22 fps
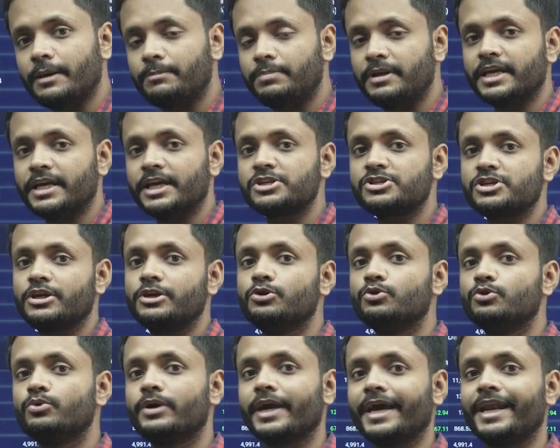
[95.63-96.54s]
application,
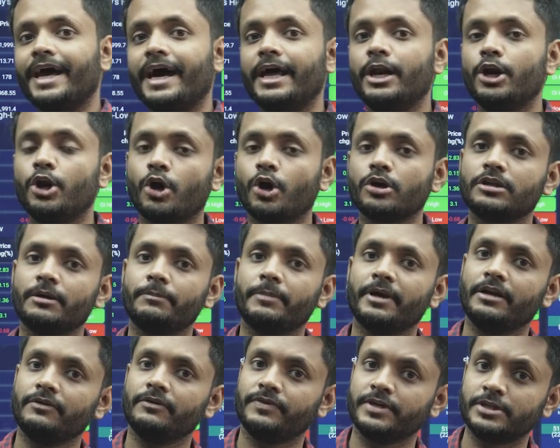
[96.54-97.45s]
you can unlock the
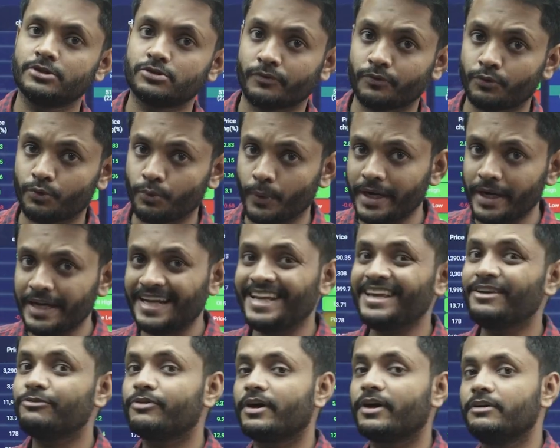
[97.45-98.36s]
benefits of
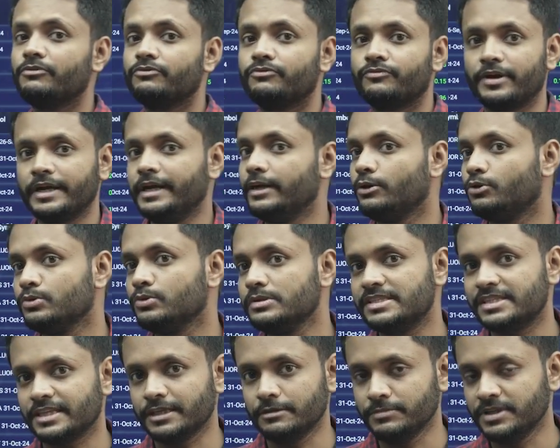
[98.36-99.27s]
25 free
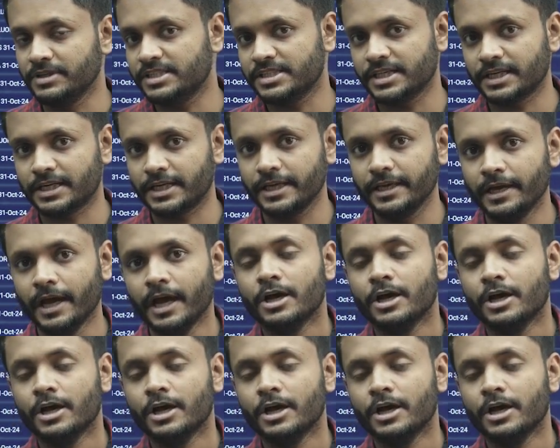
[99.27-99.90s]
tools immediately.